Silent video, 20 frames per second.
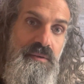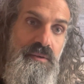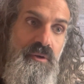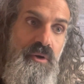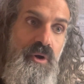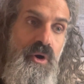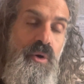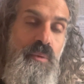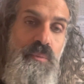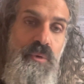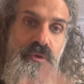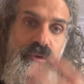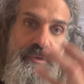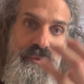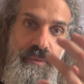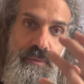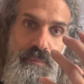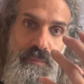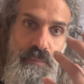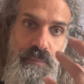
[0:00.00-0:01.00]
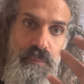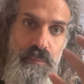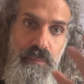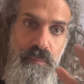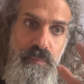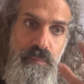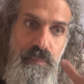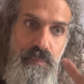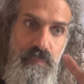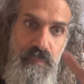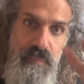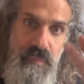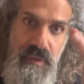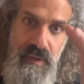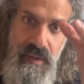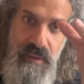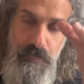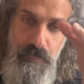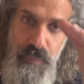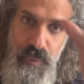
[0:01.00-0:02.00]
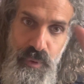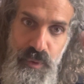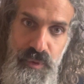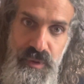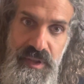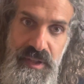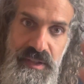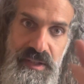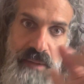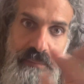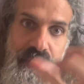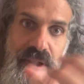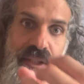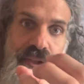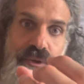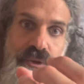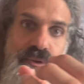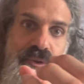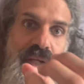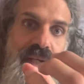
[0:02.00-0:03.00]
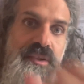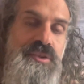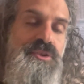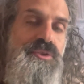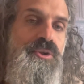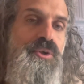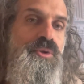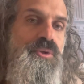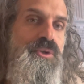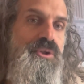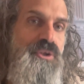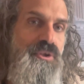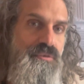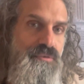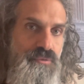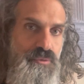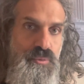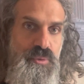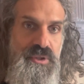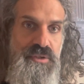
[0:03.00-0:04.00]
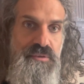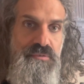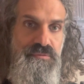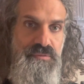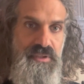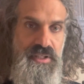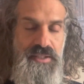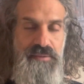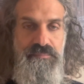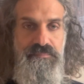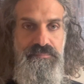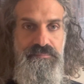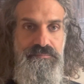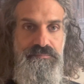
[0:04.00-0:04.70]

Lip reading: almost putting them into that story of twin flame.